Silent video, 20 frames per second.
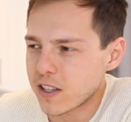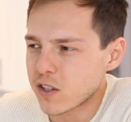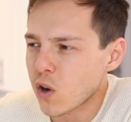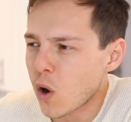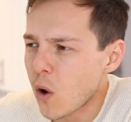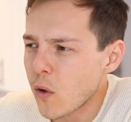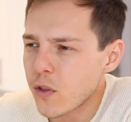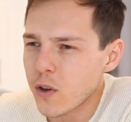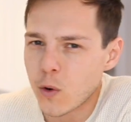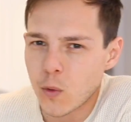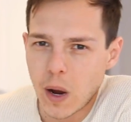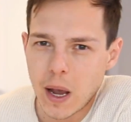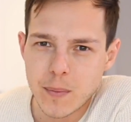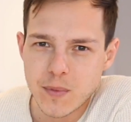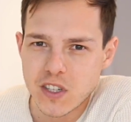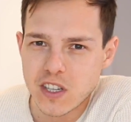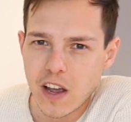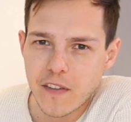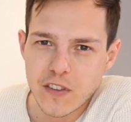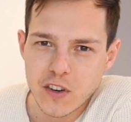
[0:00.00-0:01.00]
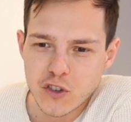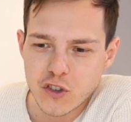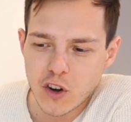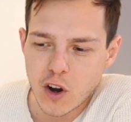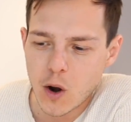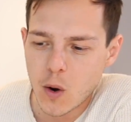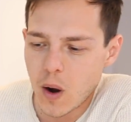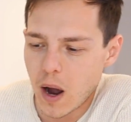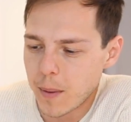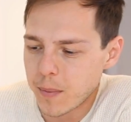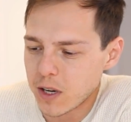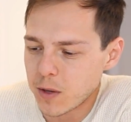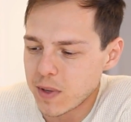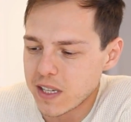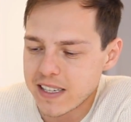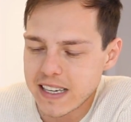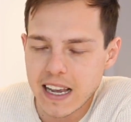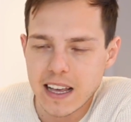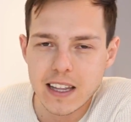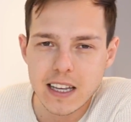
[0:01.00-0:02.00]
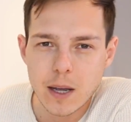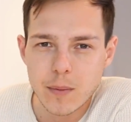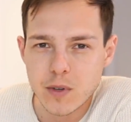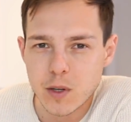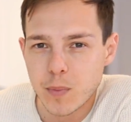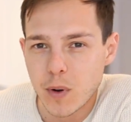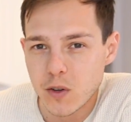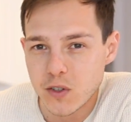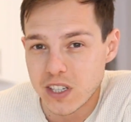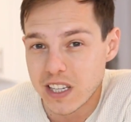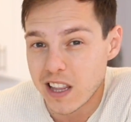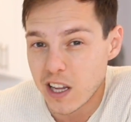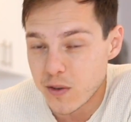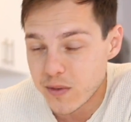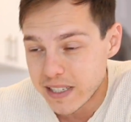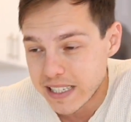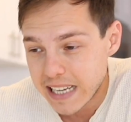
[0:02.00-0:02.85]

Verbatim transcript: It's called The Graham Stephan Show. I'm going to be scaling up to posting there